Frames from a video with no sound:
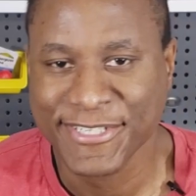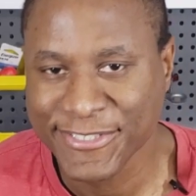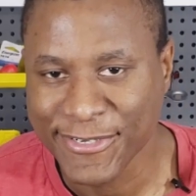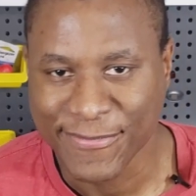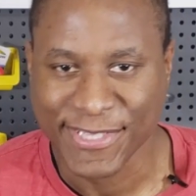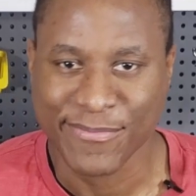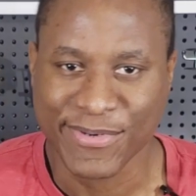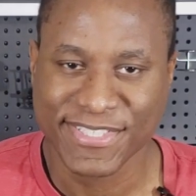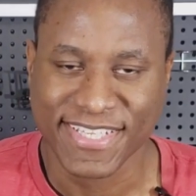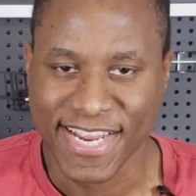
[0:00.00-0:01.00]
let's talk about the
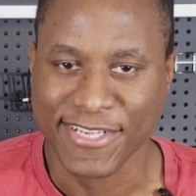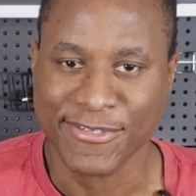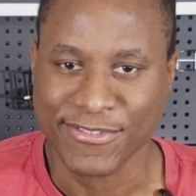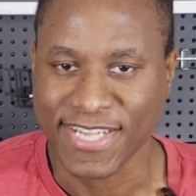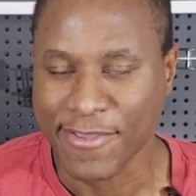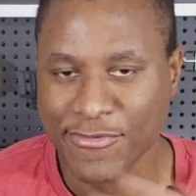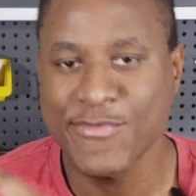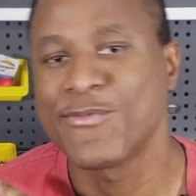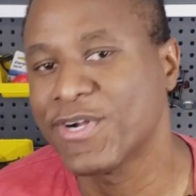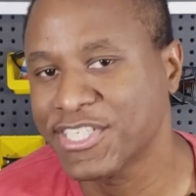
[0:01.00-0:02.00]
books that I use. Now, if you've
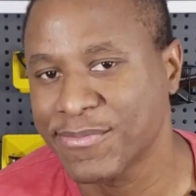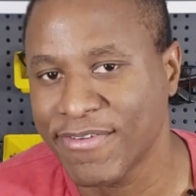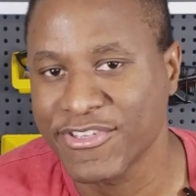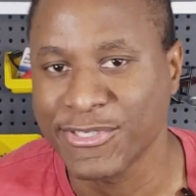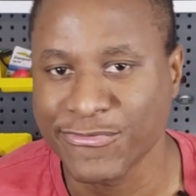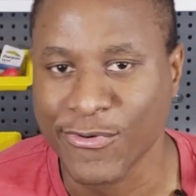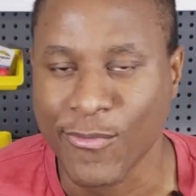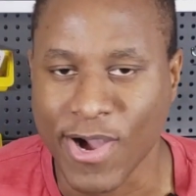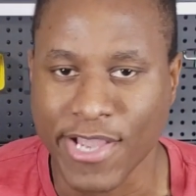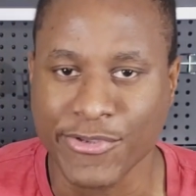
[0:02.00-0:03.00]
been watching my videos for a
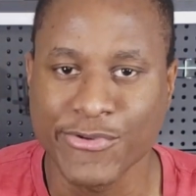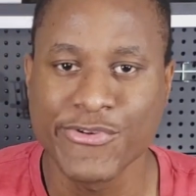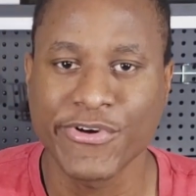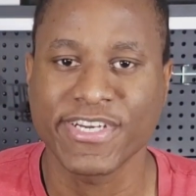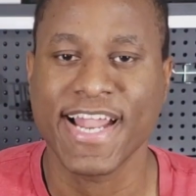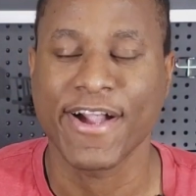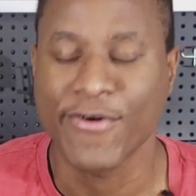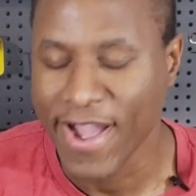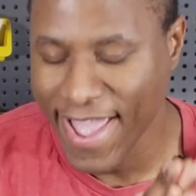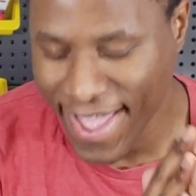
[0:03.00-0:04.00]
while, you know that I
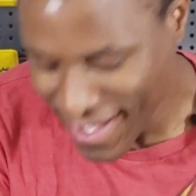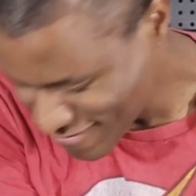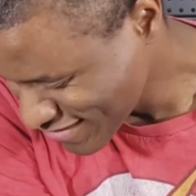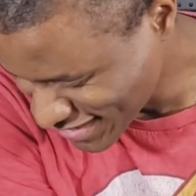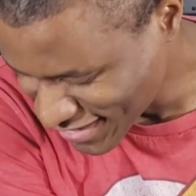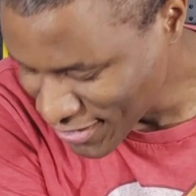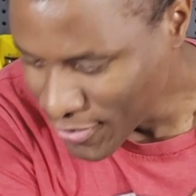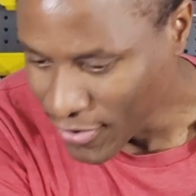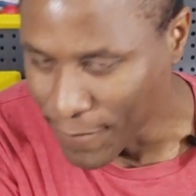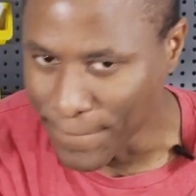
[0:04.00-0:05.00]
go heavy
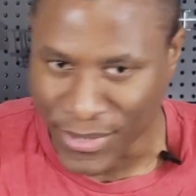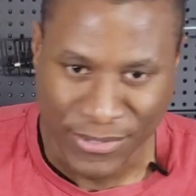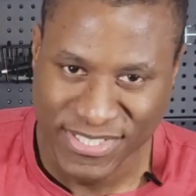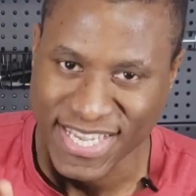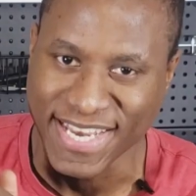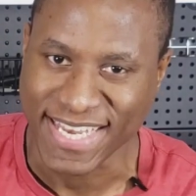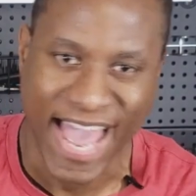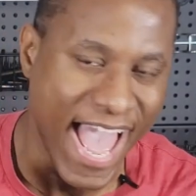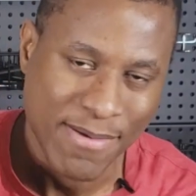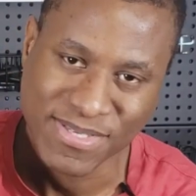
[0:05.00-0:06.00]
on books and
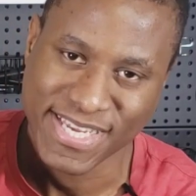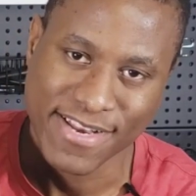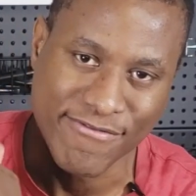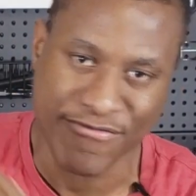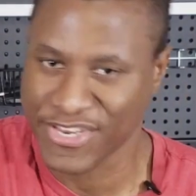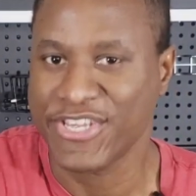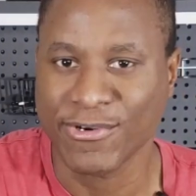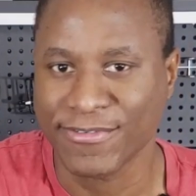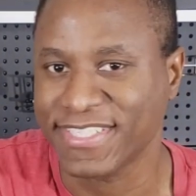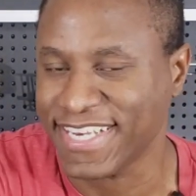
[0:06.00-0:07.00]
labs and
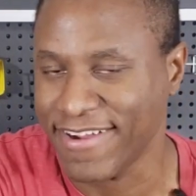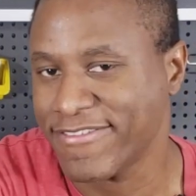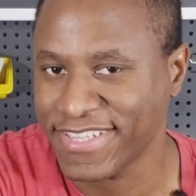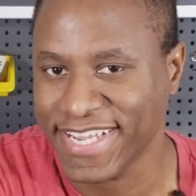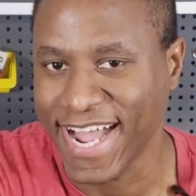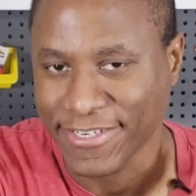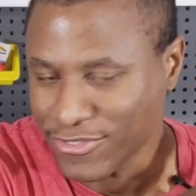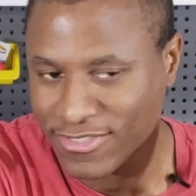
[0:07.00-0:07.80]
videos and everything. I